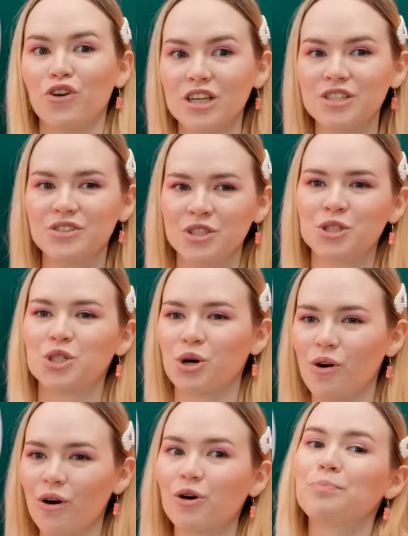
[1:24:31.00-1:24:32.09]
First, you need to
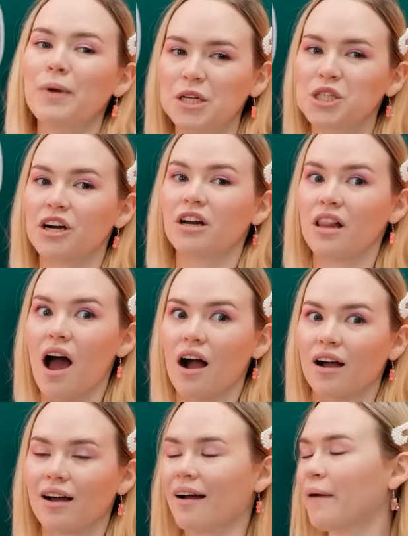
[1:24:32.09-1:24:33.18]
draw or picture a clock.